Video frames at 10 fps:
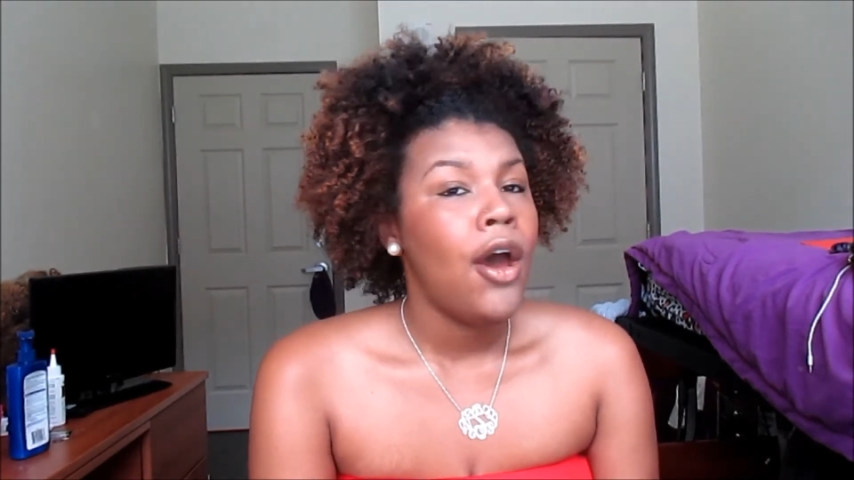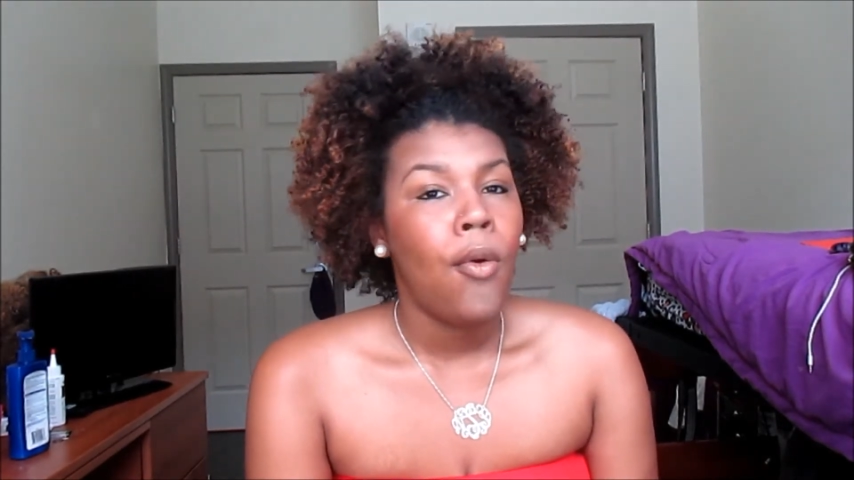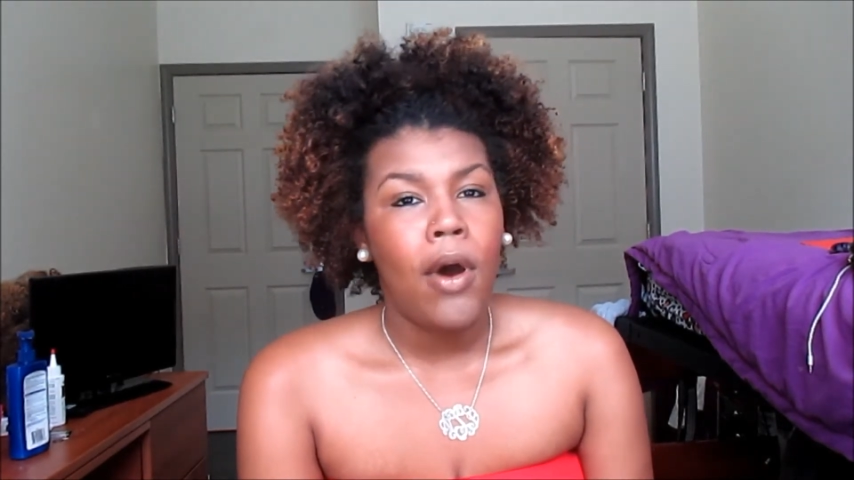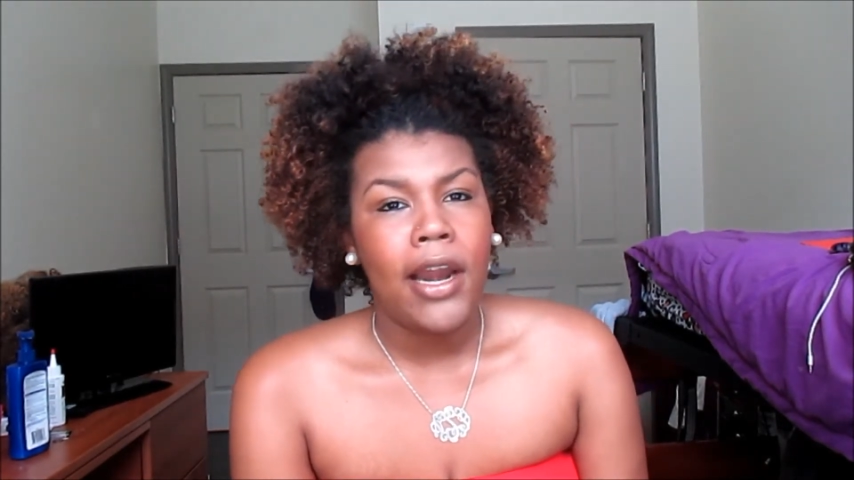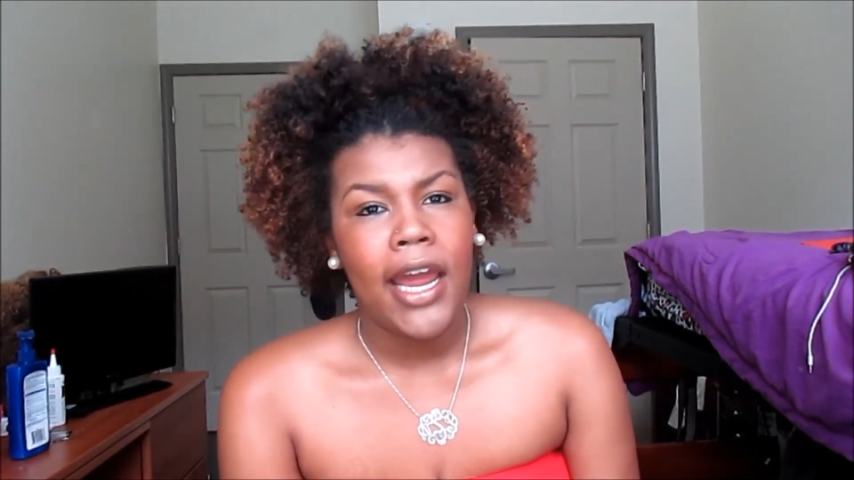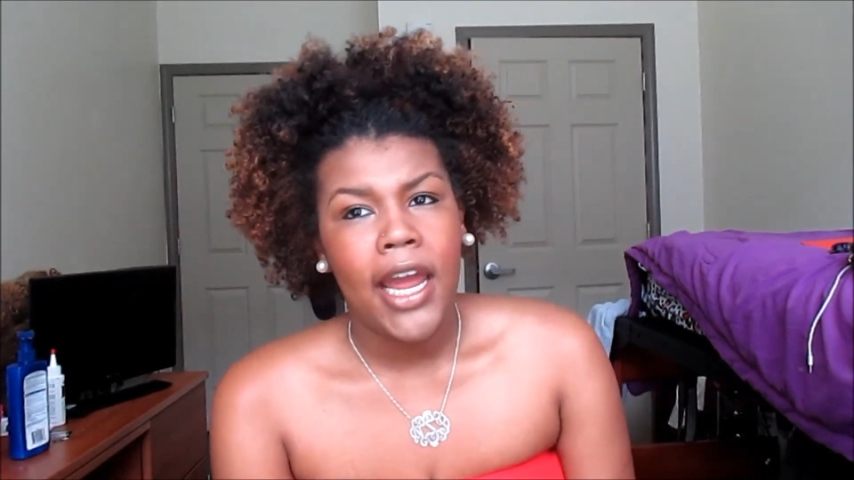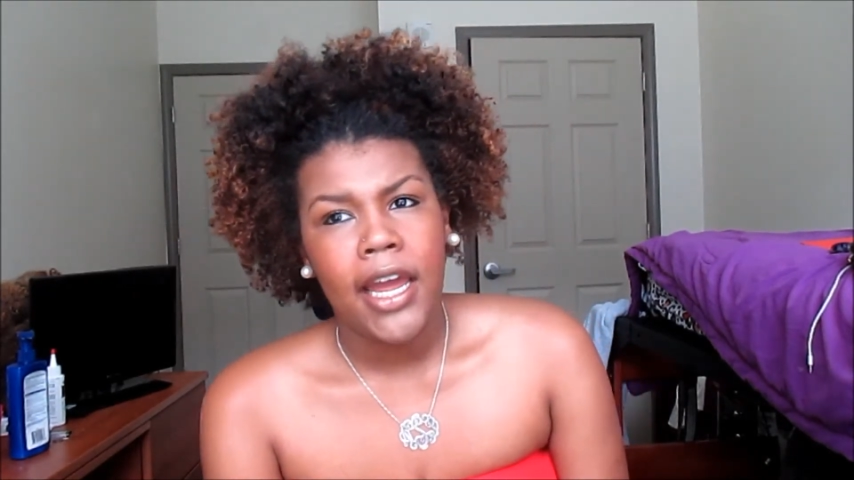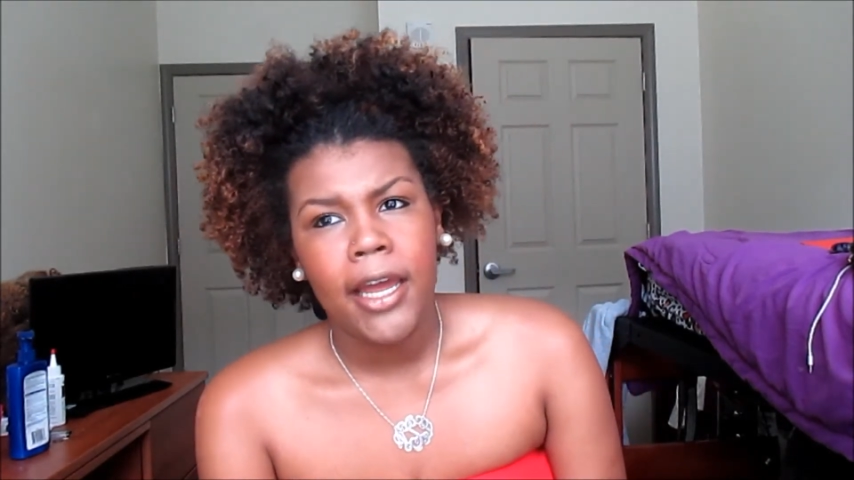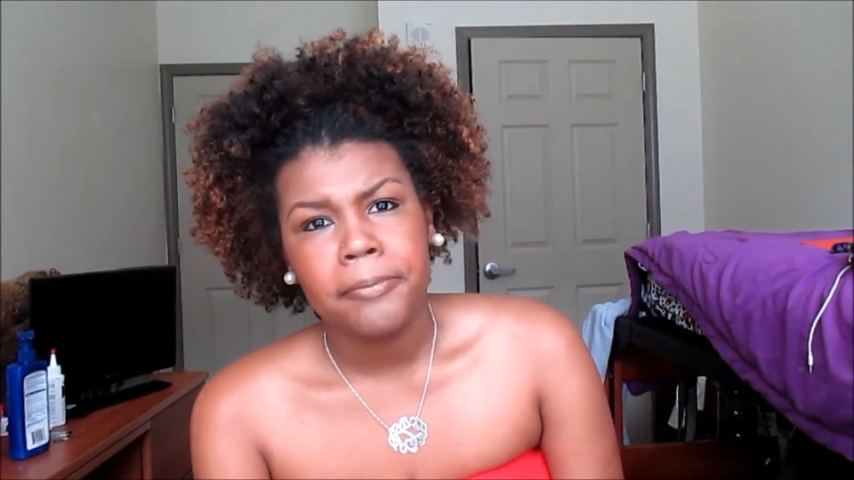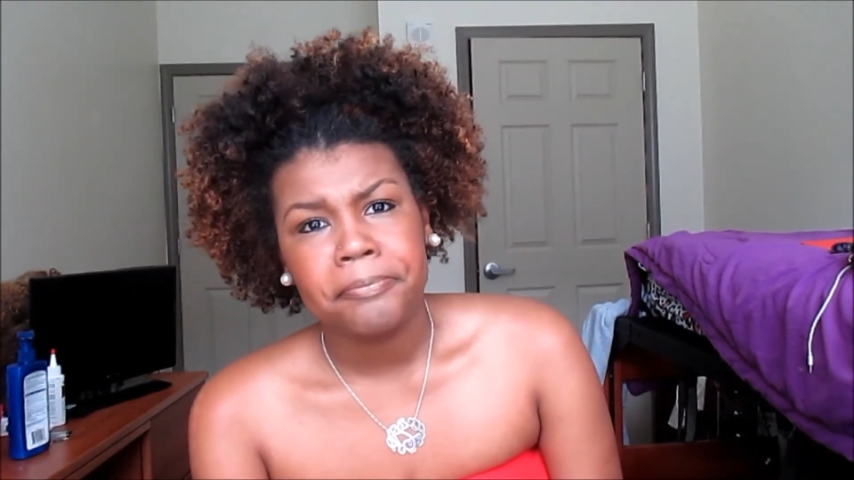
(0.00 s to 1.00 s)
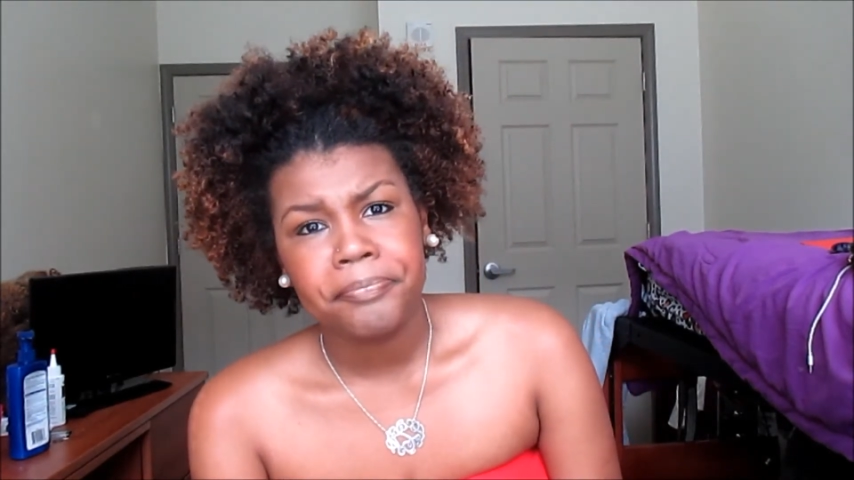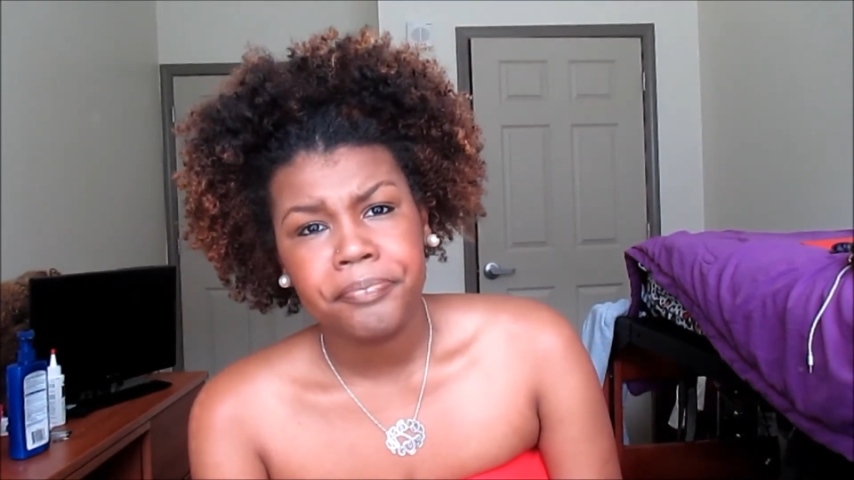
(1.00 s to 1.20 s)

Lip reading: Why they had